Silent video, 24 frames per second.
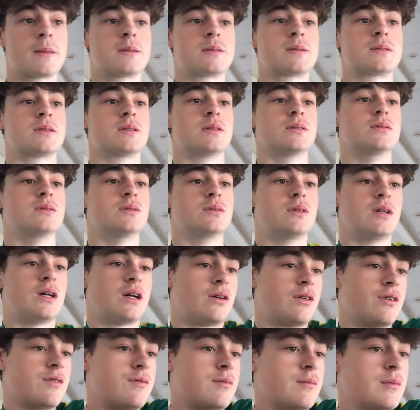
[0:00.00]
so
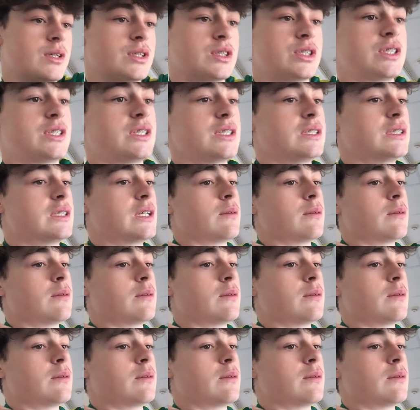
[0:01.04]
however much the